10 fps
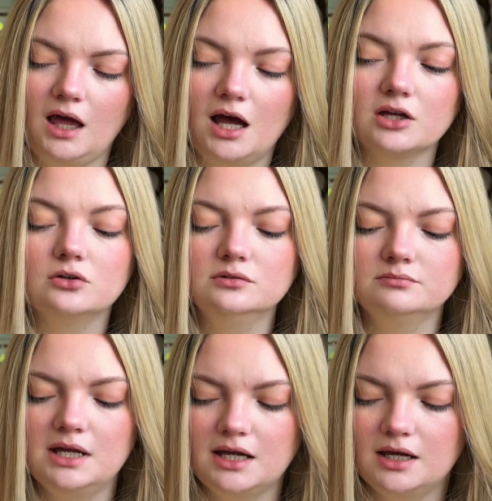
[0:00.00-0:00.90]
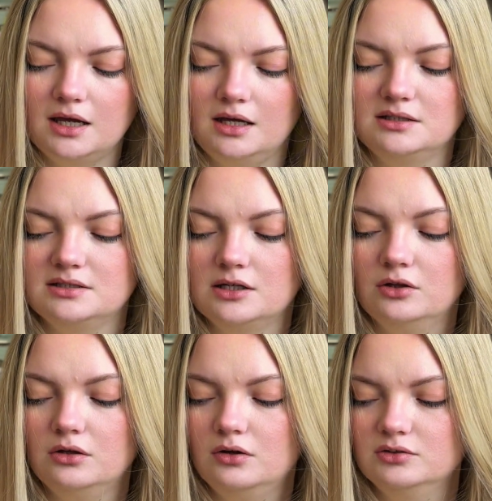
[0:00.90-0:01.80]
I could make it
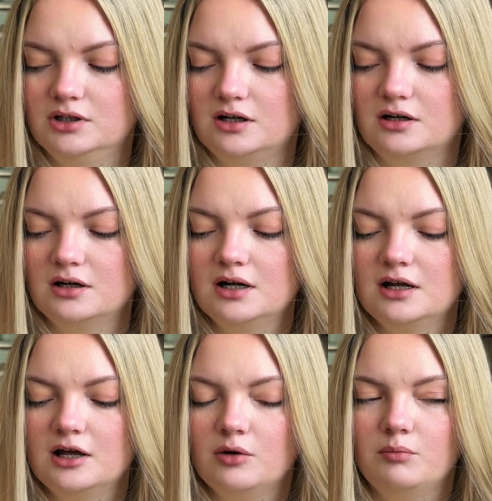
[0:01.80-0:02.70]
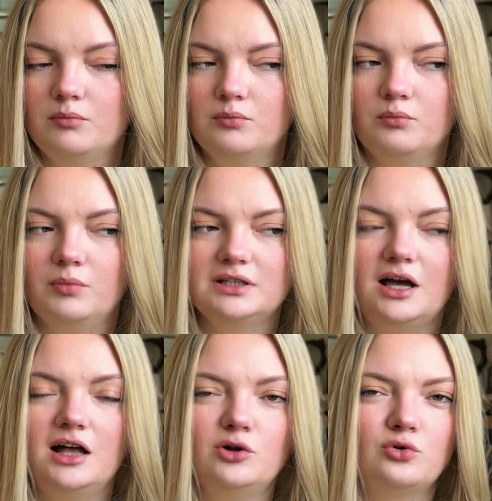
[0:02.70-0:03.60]
longer, but
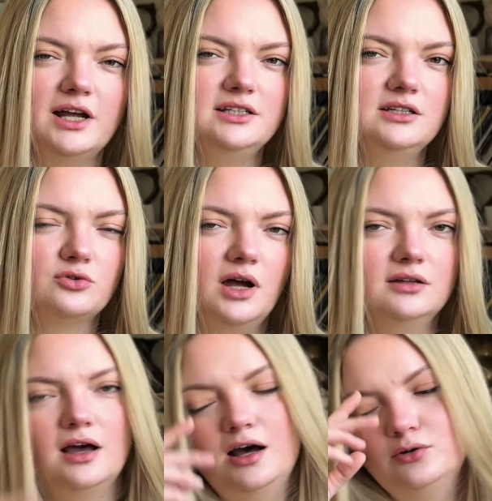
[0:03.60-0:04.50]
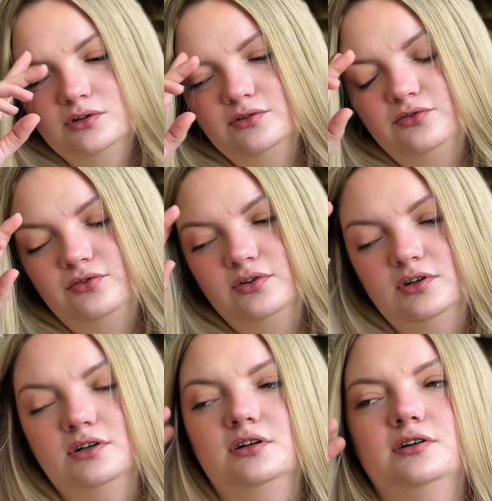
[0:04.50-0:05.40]
I already ran out of
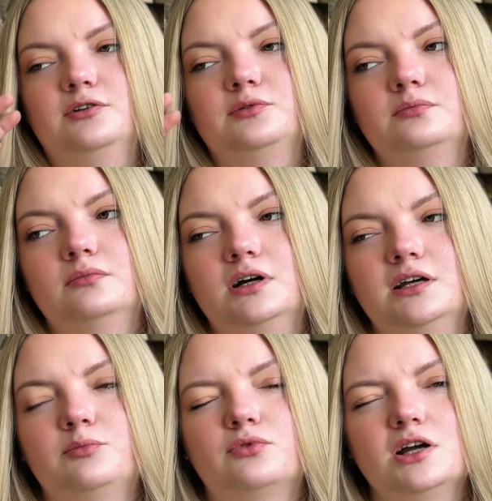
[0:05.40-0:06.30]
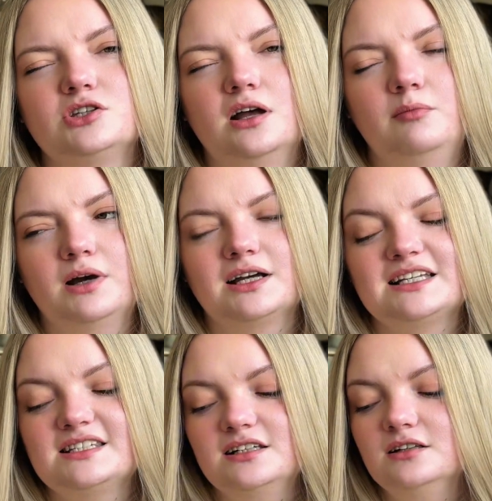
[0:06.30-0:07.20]
my brushed alpaca
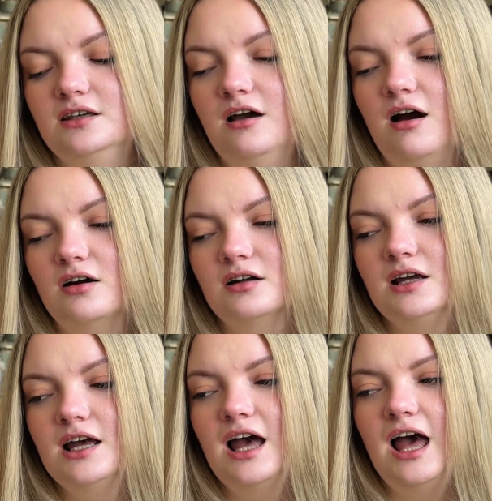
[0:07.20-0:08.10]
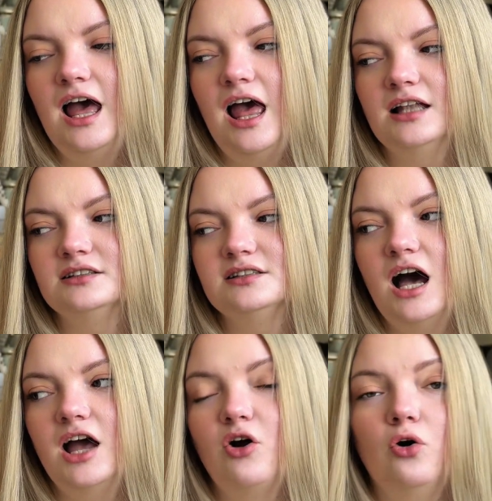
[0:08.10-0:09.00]
silk yarn, and
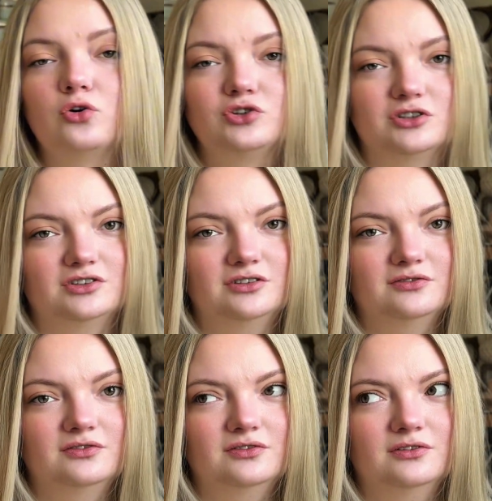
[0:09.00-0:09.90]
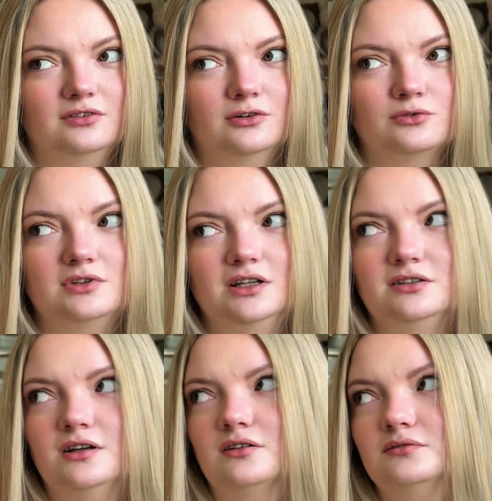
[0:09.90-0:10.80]
I ordered
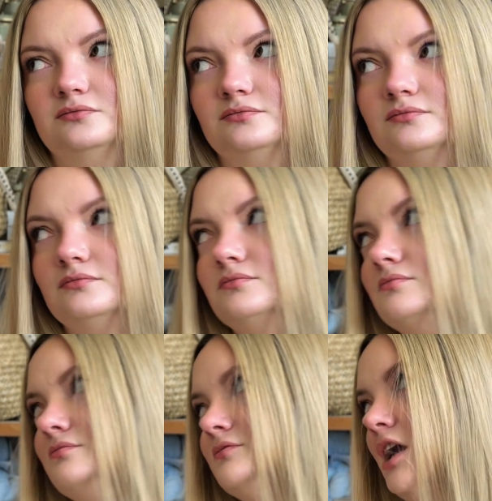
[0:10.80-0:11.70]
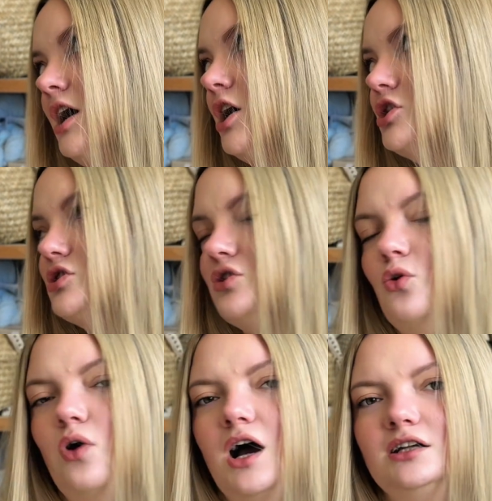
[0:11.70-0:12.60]
that yarn,
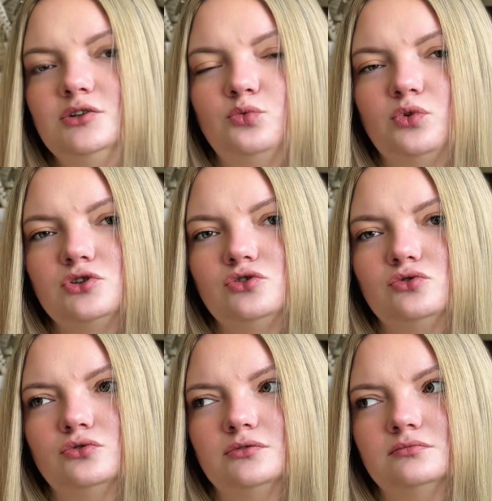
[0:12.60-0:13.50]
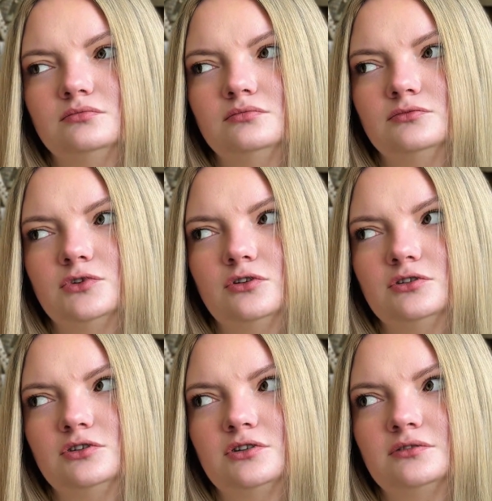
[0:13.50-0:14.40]
so I didn't want to
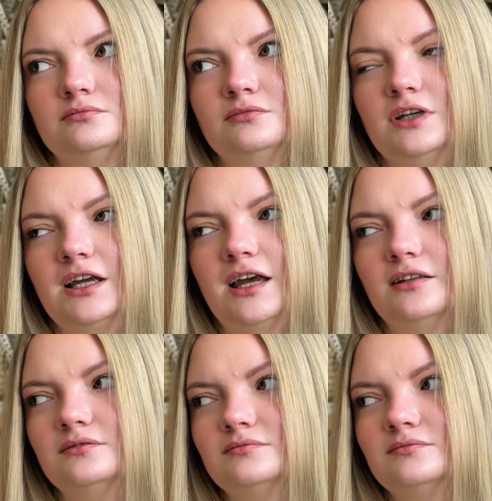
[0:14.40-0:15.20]
order again